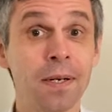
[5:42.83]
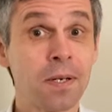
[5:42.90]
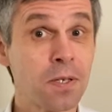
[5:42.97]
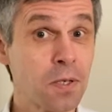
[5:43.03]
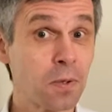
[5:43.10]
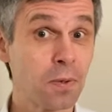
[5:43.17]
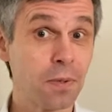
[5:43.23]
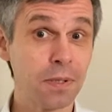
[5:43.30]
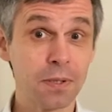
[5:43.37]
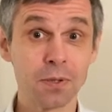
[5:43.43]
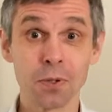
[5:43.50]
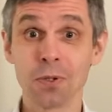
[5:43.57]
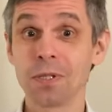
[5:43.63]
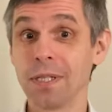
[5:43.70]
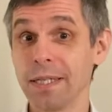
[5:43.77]
So the
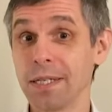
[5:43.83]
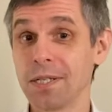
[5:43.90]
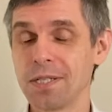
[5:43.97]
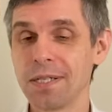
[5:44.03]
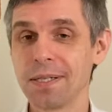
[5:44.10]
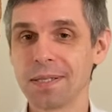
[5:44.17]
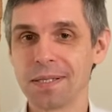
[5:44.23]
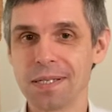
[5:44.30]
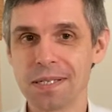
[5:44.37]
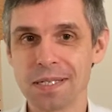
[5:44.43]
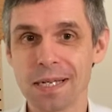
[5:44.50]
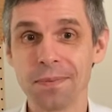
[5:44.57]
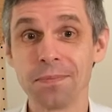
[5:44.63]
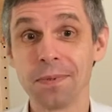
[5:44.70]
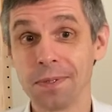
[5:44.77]
total energy is a
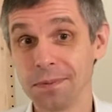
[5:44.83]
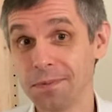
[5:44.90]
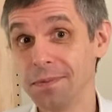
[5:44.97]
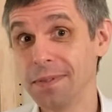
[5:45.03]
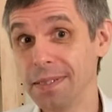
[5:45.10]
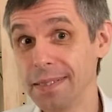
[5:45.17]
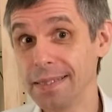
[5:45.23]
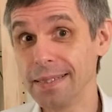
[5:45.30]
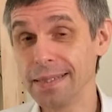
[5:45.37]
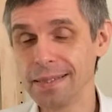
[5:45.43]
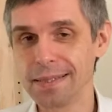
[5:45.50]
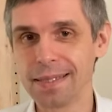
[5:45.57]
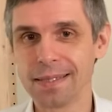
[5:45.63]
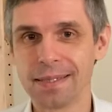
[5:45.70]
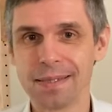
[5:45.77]
sum of these
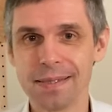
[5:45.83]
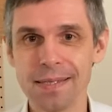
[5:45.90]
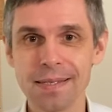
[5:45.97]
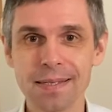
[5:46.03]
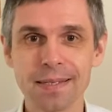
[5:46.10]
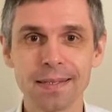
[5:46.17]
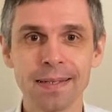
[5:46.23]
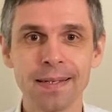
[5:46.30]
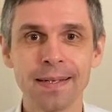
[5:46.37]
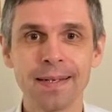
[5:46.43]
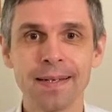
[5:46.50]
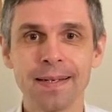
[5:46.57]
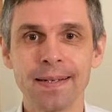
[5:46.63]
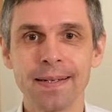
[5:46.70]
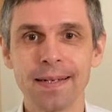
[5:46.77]
energies
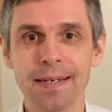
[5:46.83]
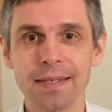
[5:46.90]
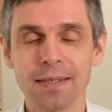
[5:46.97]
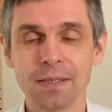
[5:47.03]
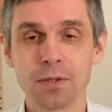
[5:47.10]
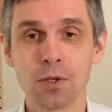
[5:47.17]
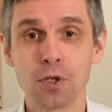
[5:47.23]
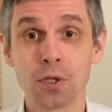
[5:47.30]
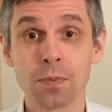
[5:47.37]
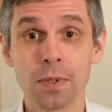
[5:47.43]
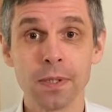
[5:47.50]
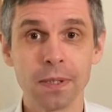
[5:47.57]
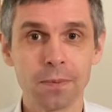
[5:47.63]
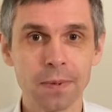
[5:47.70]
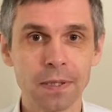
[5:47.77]
and the
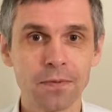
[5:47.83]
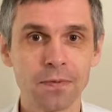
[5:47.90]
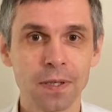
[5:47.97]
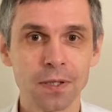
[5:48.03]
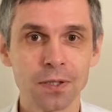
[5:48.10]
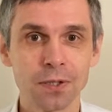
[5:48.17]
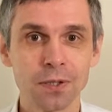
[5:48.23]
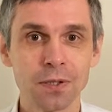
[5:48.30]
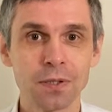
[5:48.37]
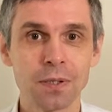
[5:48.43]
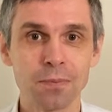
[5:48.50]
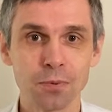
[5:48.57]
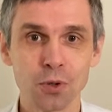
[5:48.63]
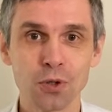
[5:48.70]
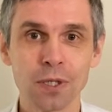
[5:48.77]
corresponding wave function, the
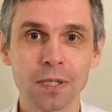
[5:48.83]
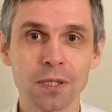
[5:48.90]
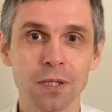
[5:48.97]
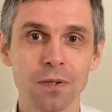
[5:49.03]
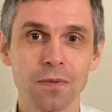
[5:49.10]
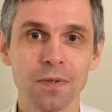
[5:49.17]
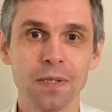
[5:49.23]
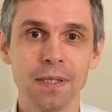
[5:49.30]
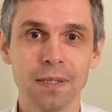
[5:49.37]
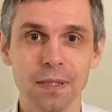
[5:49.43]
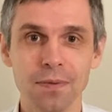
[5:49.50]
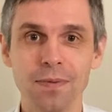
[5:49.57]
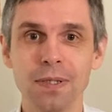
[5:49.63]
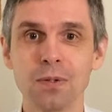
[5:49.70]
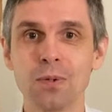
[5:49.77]
product of the
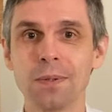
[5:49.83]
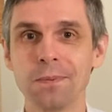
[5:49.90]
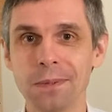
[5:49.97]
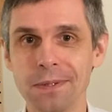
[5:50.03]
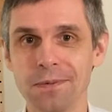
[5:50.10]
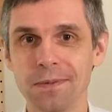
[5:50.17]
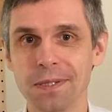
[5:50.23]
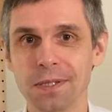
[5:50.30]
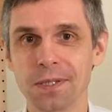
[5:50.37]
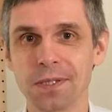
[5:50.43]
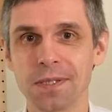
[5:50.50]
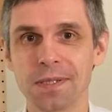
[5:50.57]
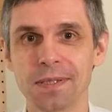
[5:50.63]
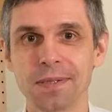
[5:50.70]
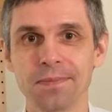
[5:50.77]
individual wave
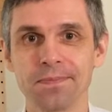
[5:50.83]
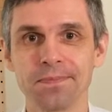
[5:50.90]
functions.